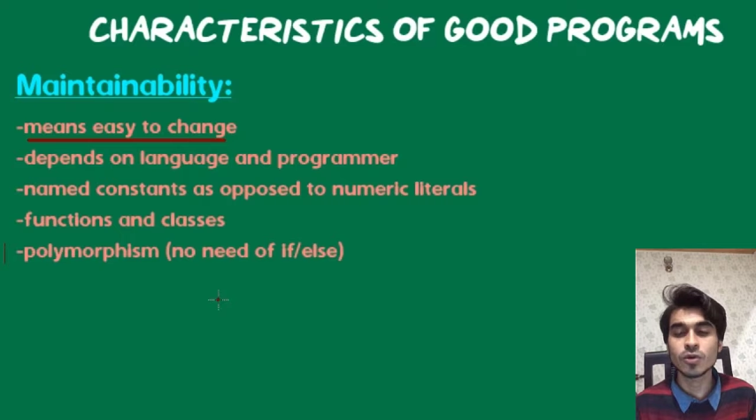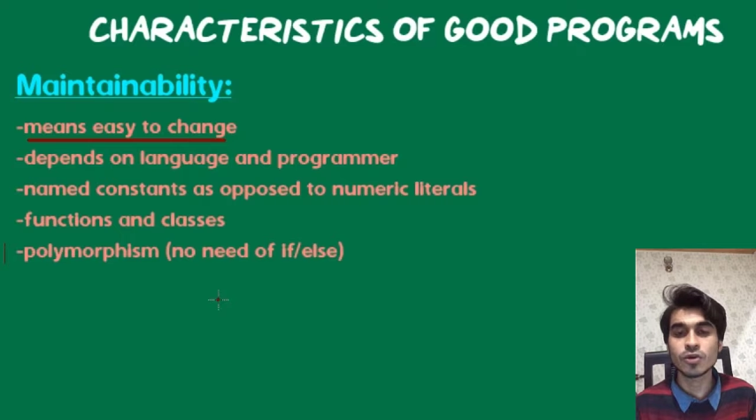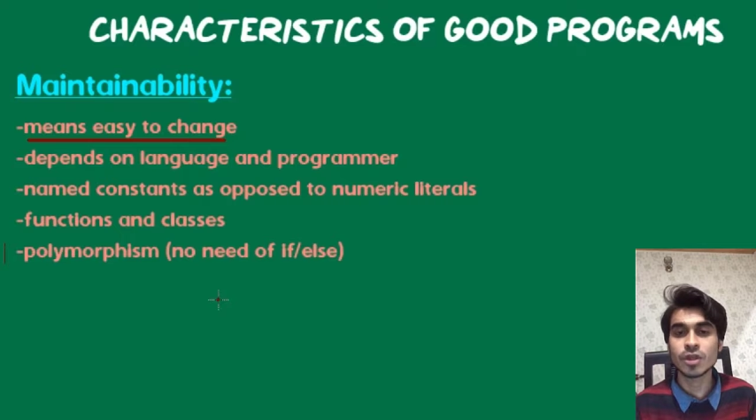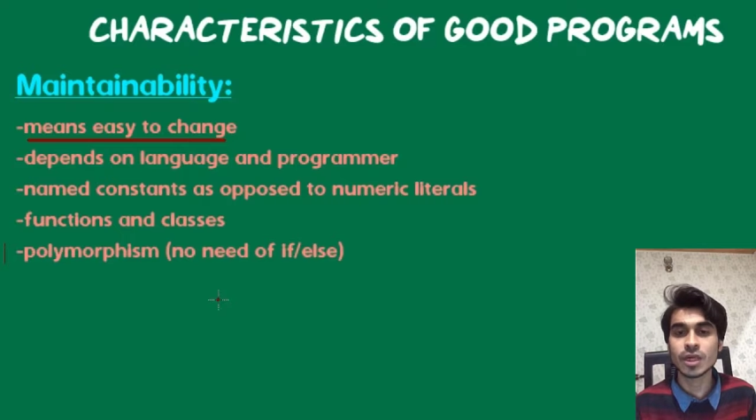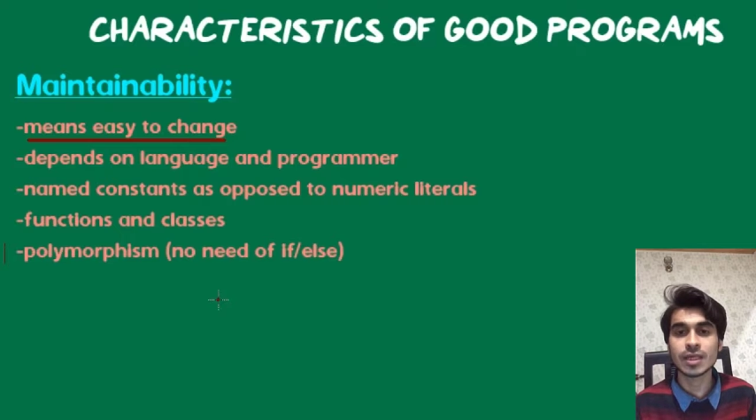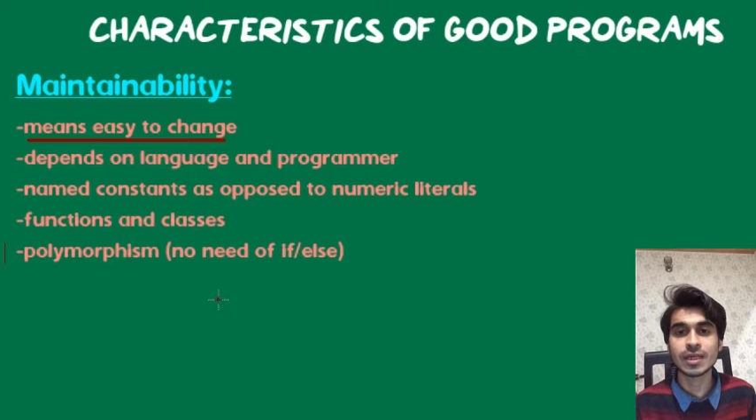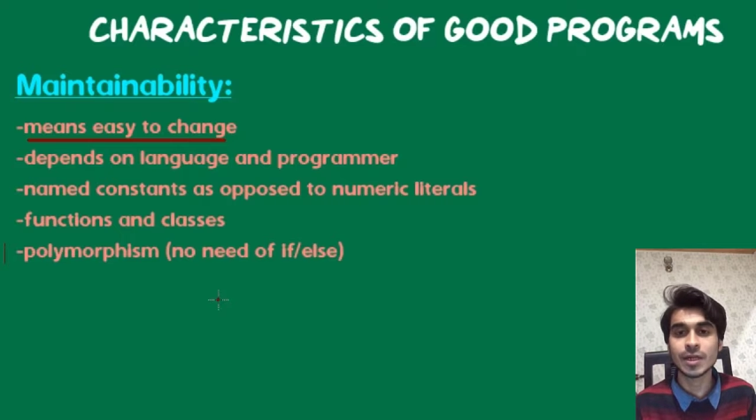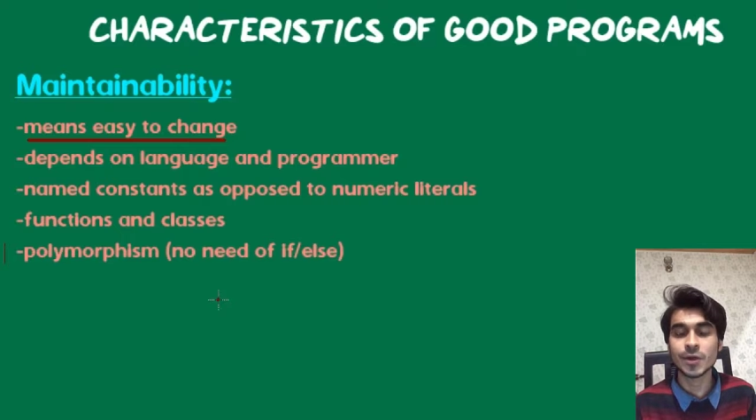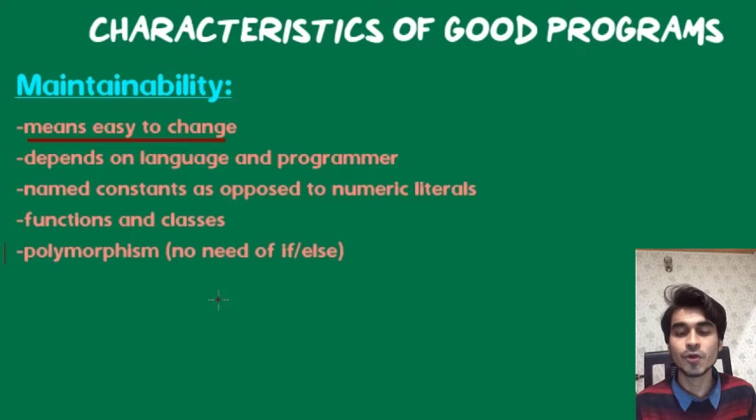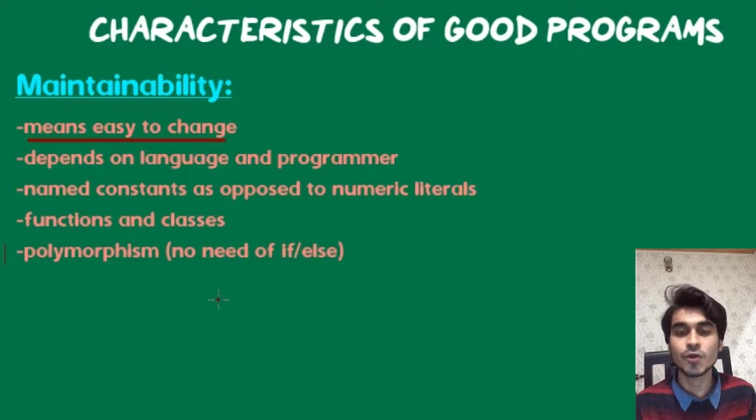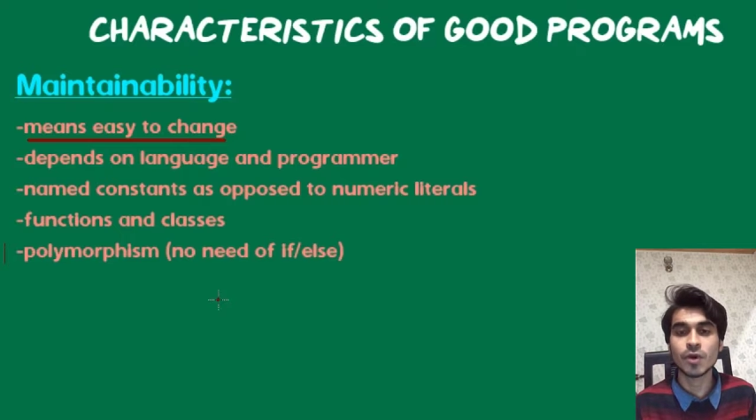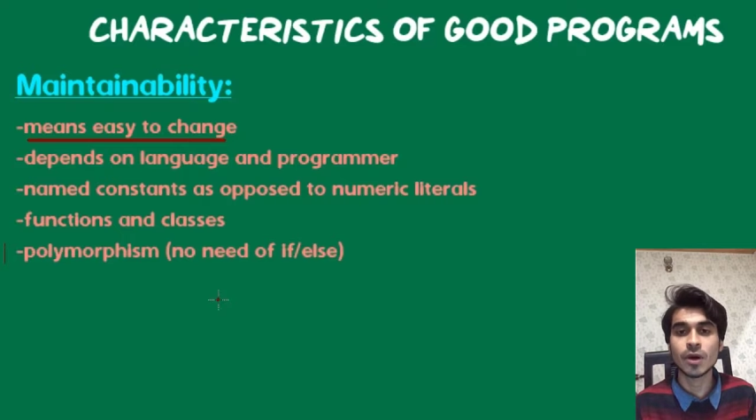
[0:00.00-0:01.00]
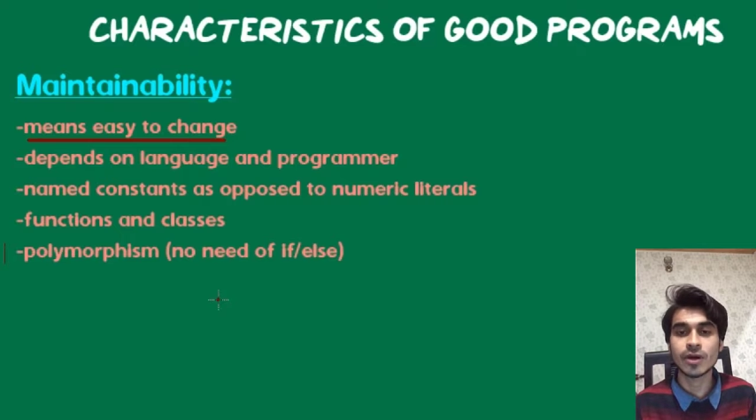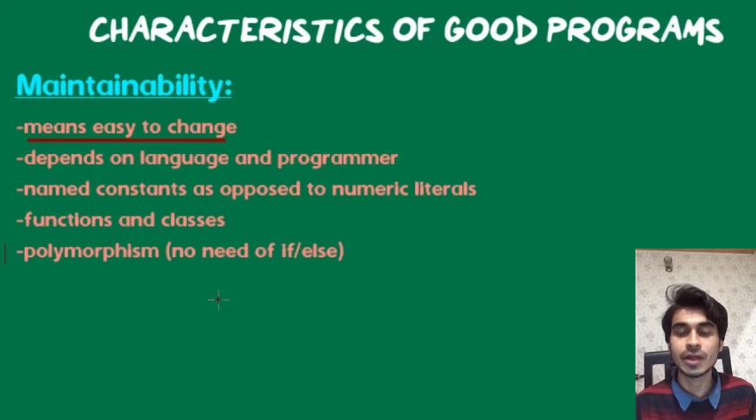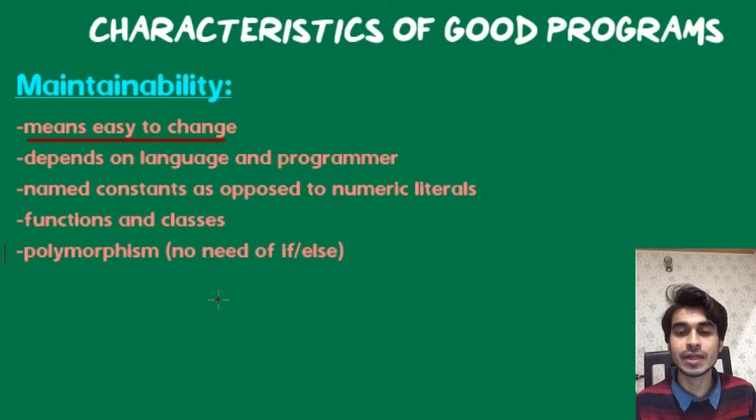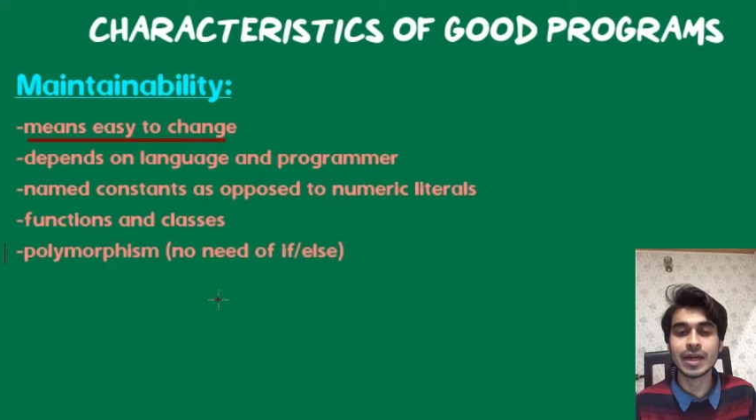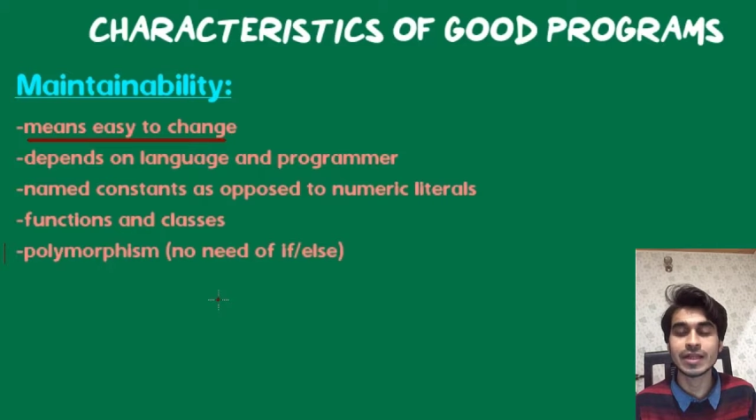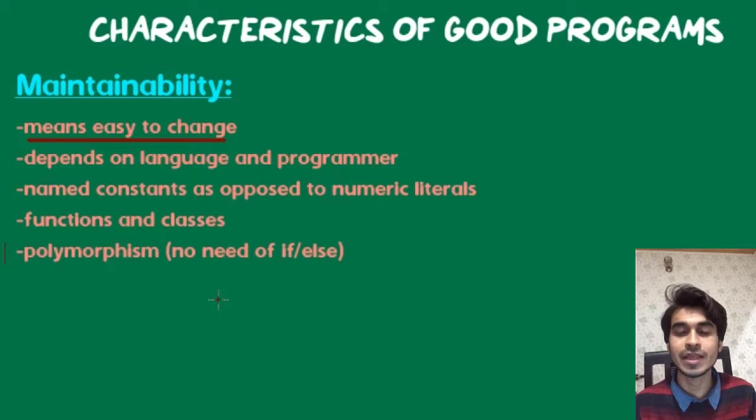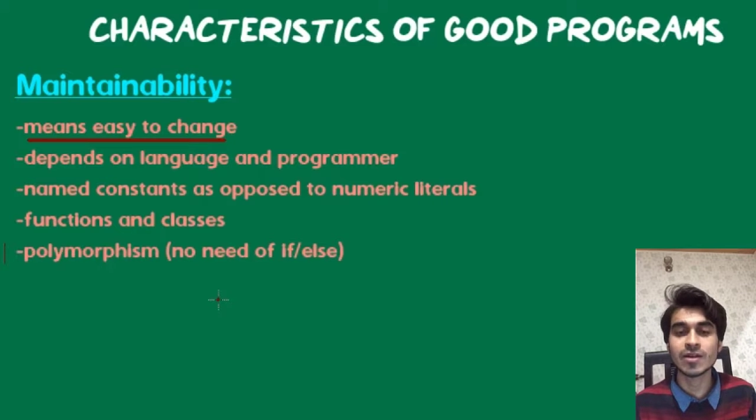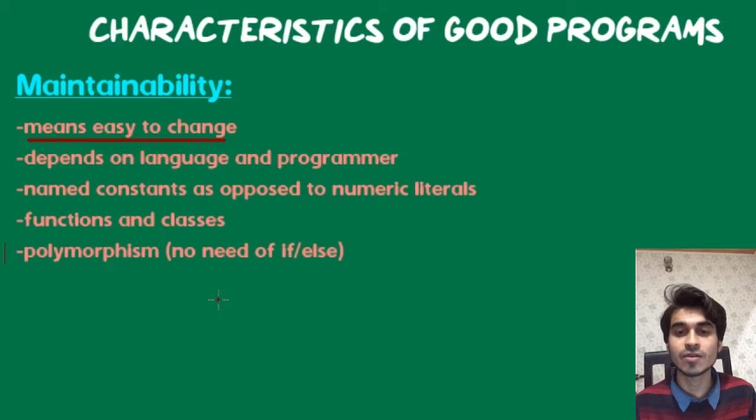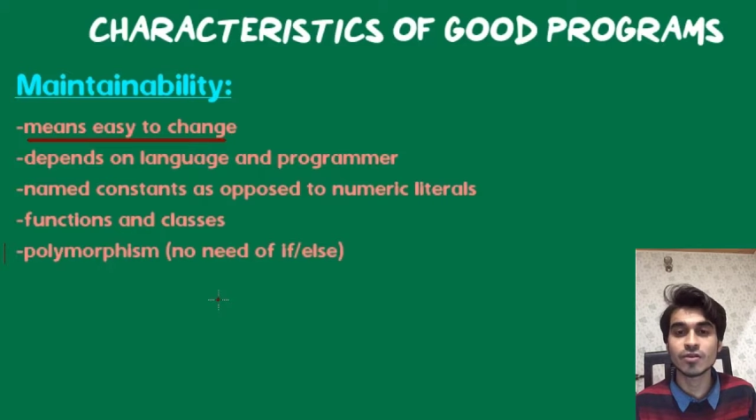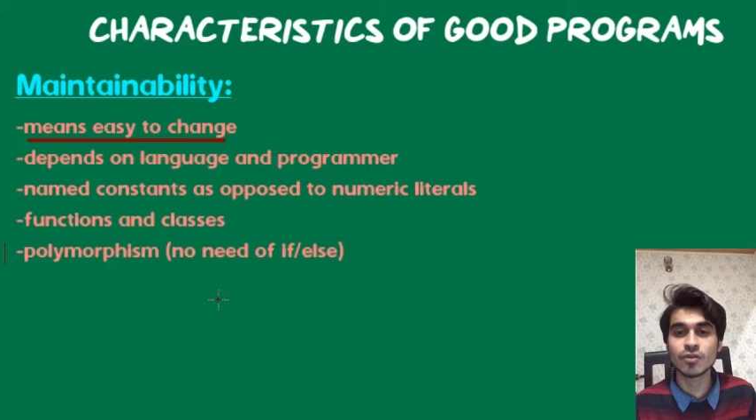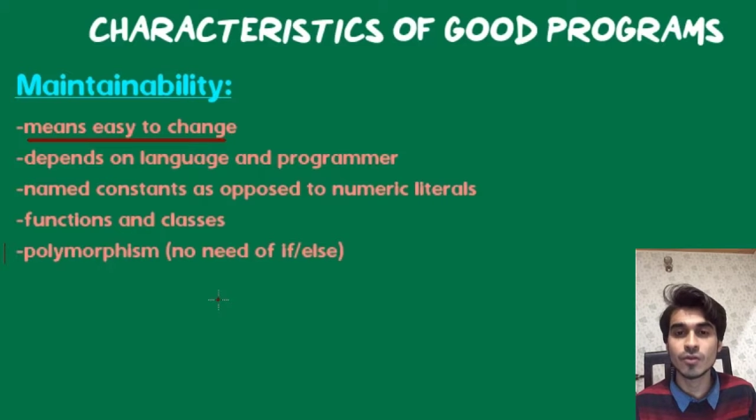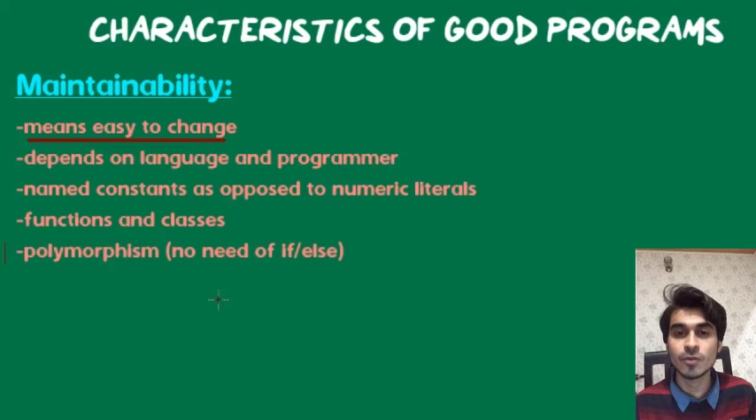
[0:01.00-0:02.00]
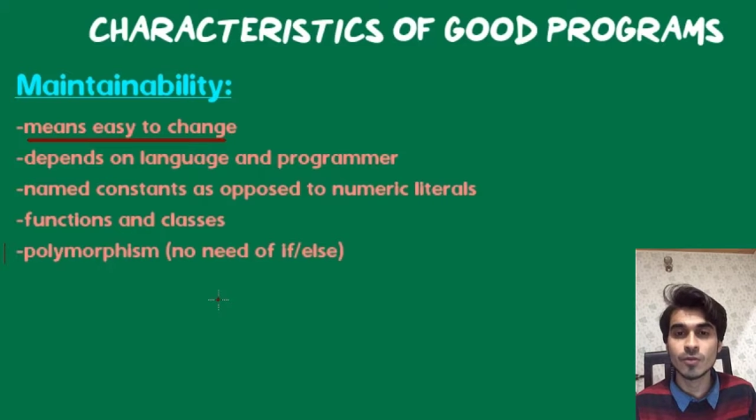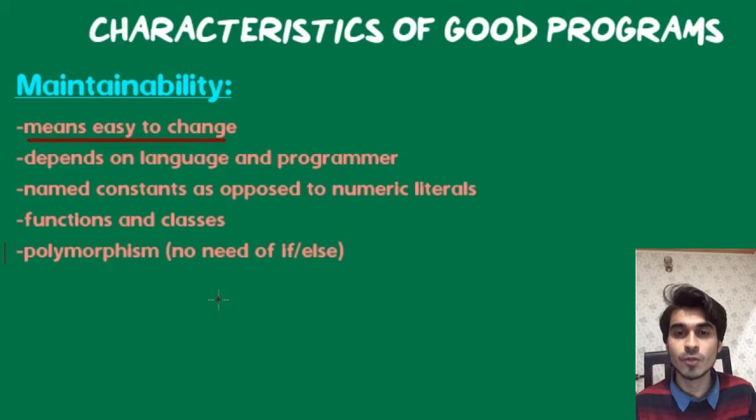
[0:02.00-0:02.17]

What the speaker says: You just need to understand that through